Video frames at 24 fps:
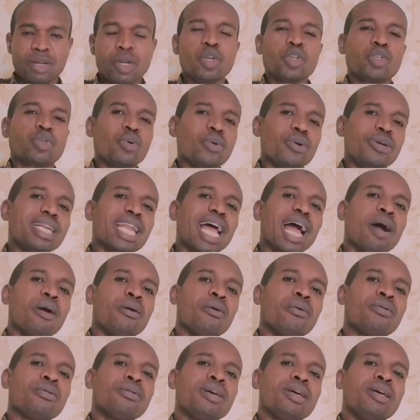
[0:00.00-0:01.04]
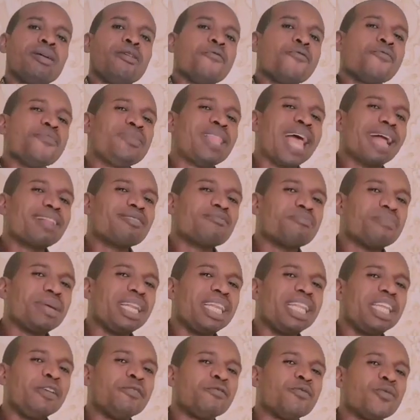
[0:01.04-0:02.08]
So now, that
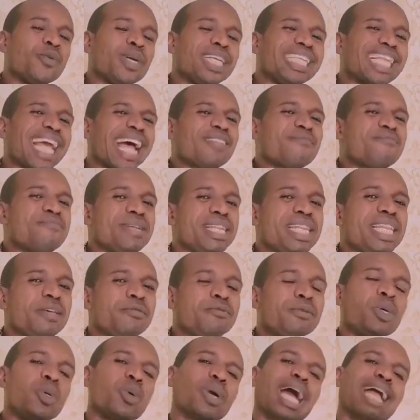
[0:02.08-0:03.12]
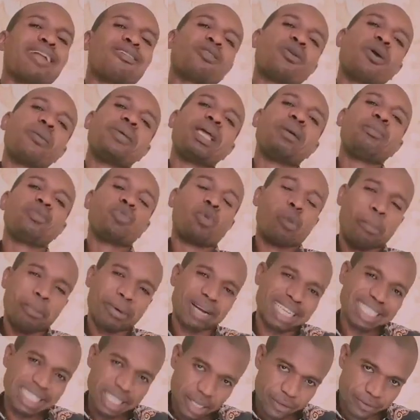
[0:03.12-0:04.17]
belief, with that belief, you cannot be able to
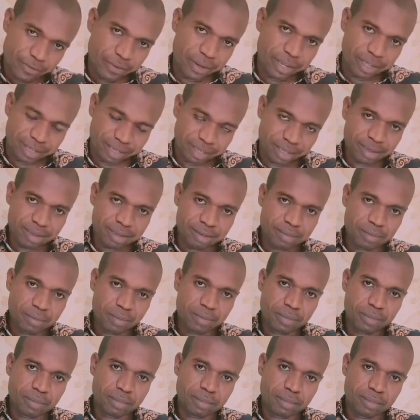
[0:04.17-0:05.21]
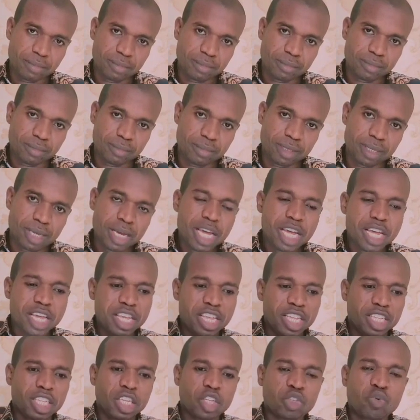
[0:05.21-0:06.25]
practice faith.
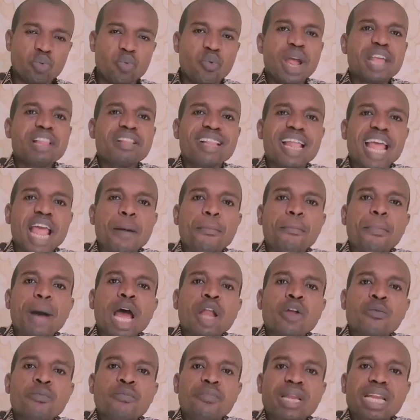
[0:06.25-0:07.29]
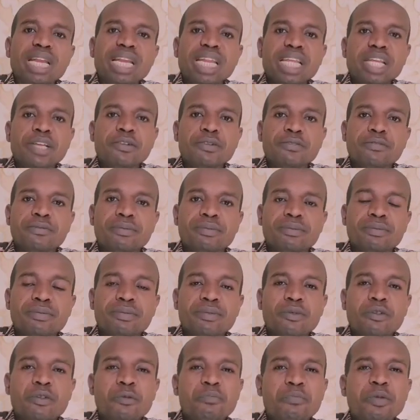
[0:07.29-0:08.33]
It is when a man believes
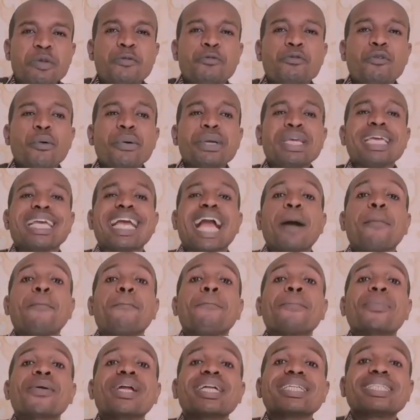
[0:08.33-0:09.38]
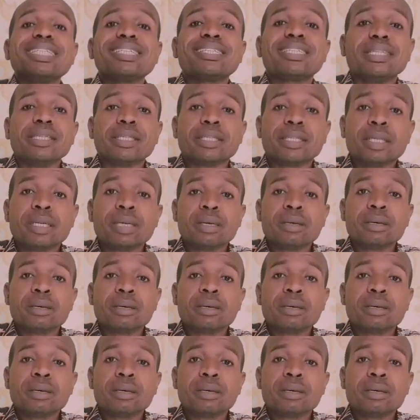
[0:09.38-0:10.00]
before he can practice it.